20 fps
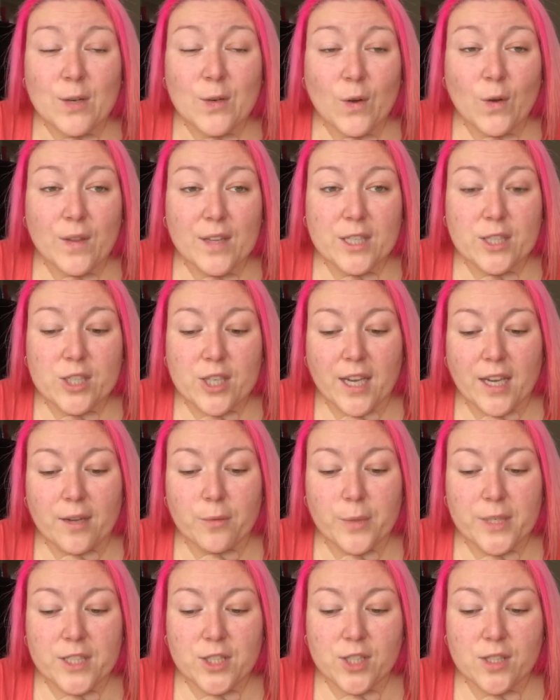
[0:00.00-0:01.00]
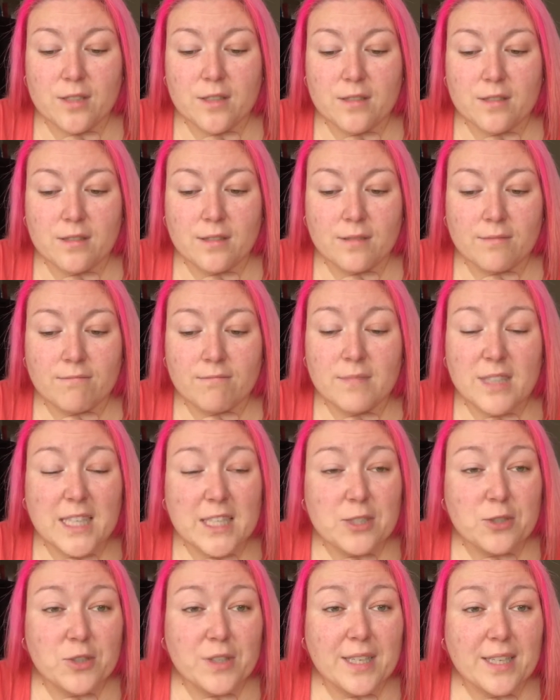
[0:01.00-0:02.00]
not this year, we just
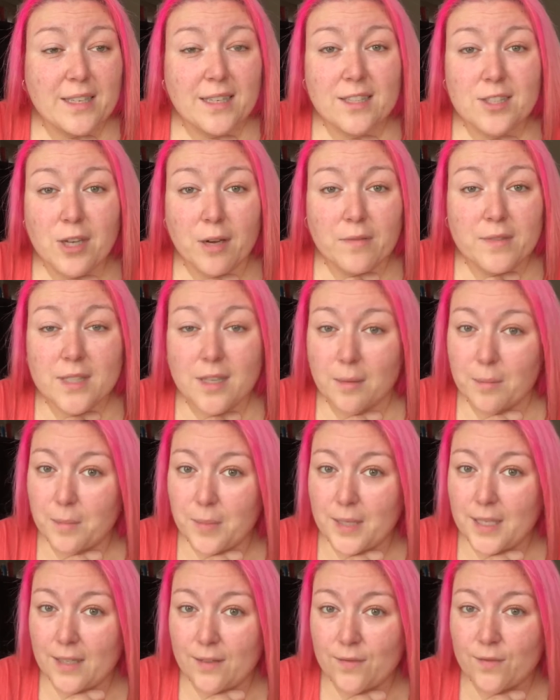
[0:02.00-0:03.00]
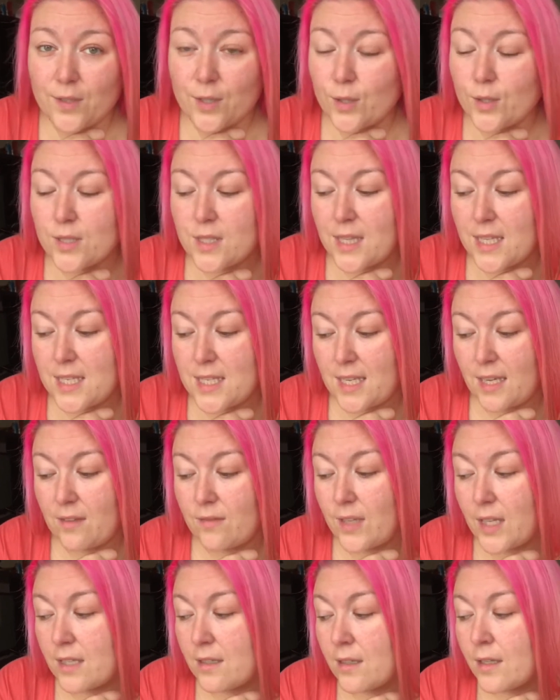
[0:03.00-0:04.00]
enjoying each other's company for this
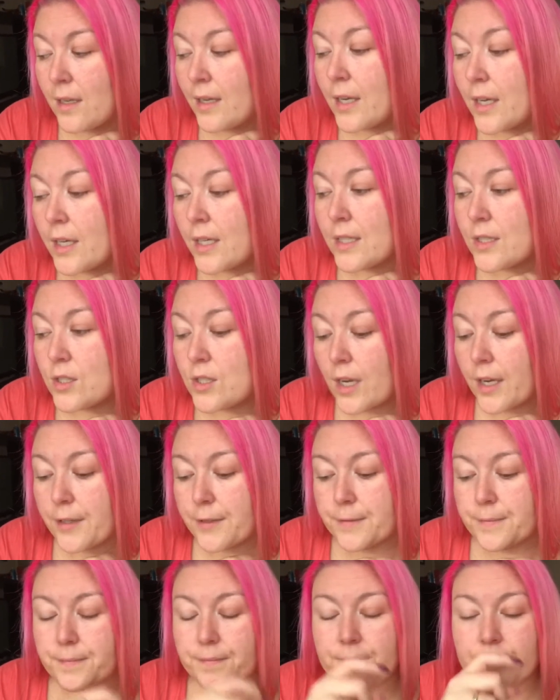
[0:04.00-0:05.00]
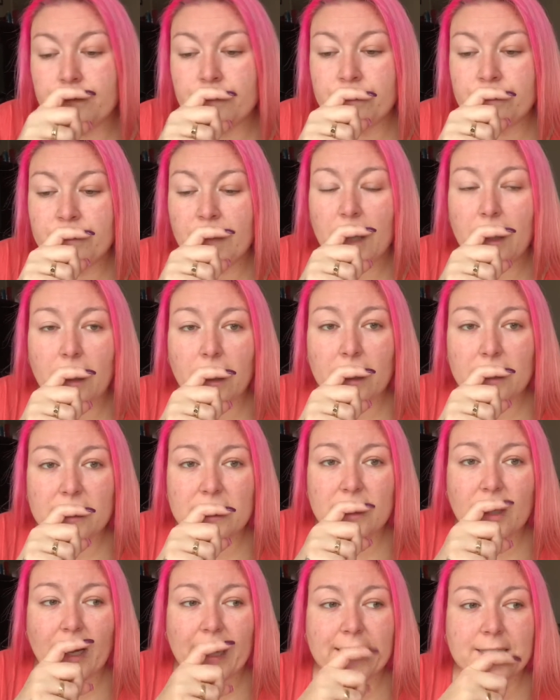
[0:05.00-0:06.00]
evening. So
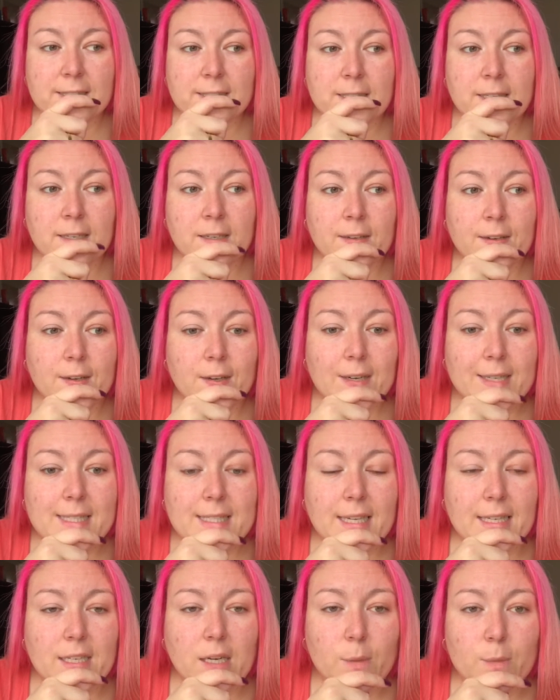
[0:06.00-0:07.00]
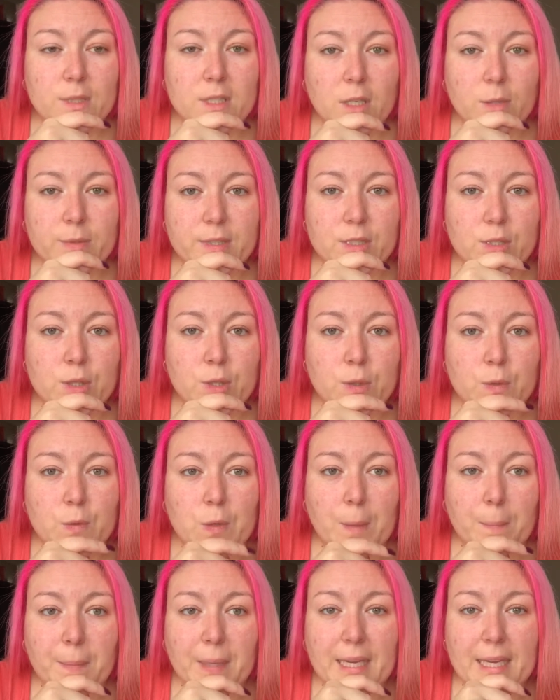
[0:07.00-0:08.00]
last night I said I was going
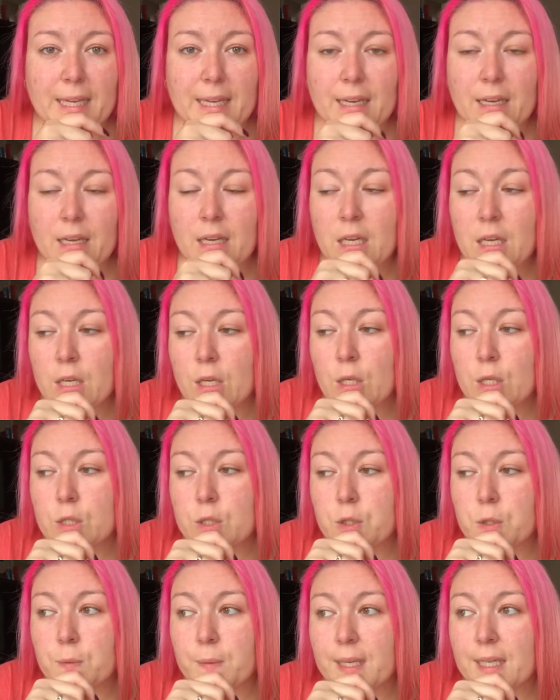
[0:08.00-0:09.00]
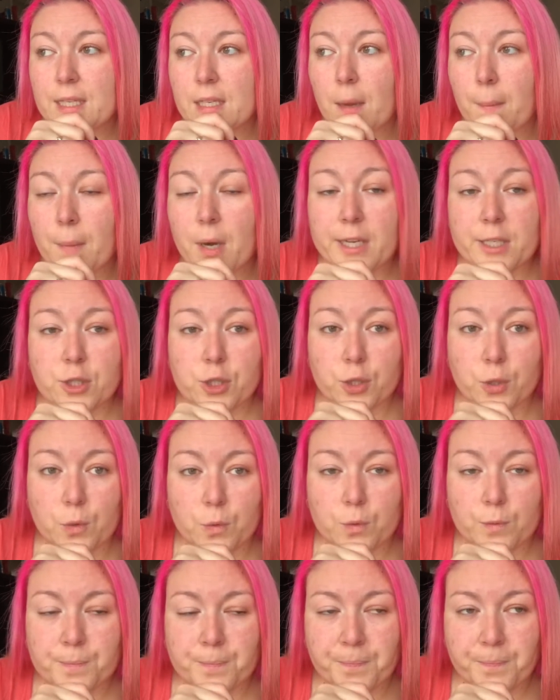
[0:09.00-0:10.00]
to be doing my
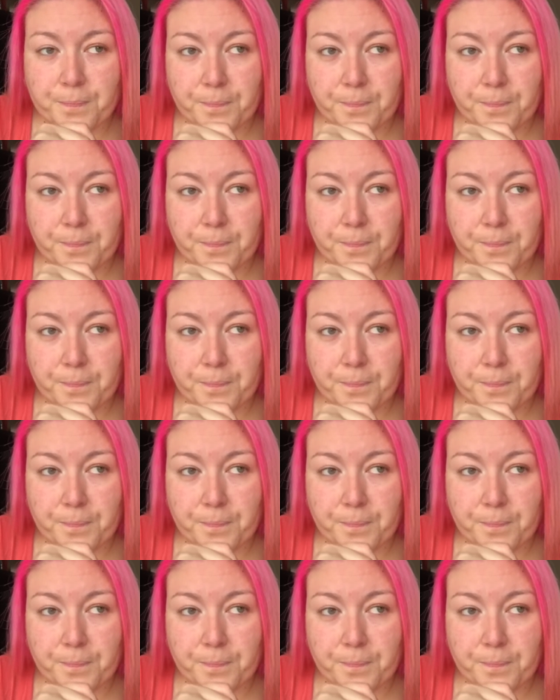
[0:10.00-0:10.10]
shawl.